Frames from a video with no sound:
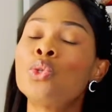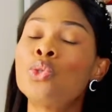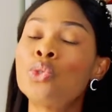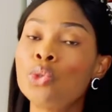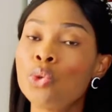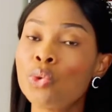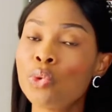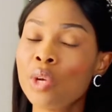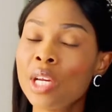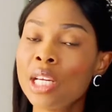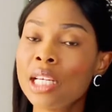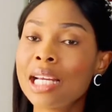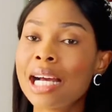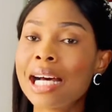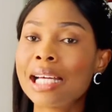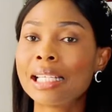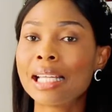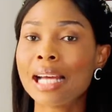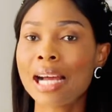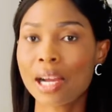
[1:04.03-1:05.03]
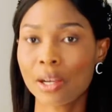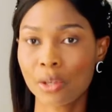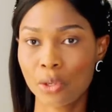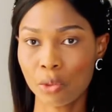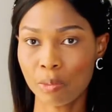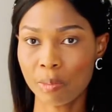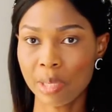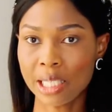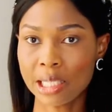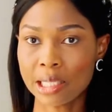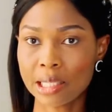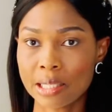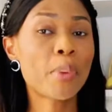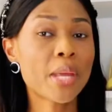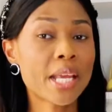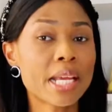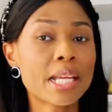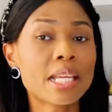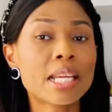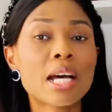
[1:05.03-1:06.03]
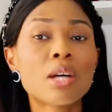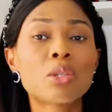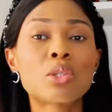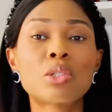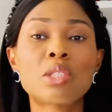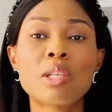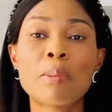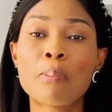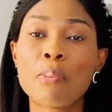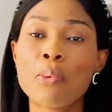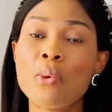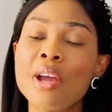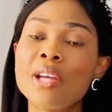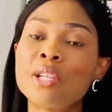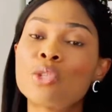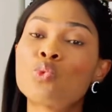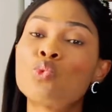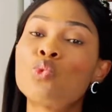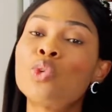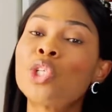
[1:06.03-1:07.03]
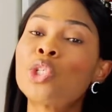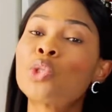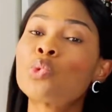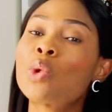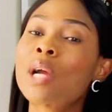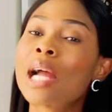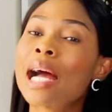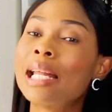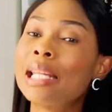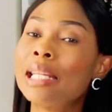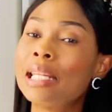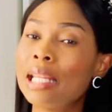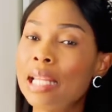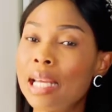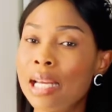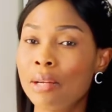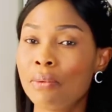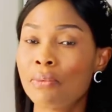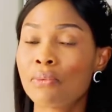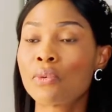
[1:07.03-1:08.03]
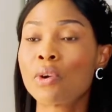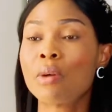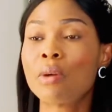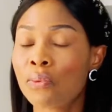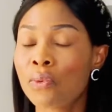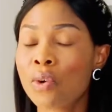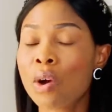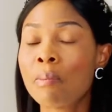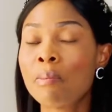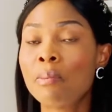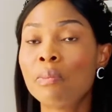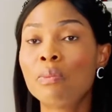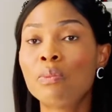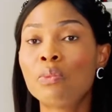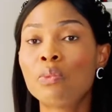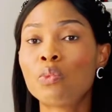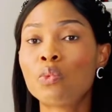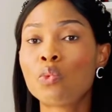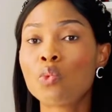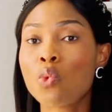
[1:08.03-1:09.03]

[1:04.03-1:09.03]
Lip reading: during an argument, picking out the point which we can learn from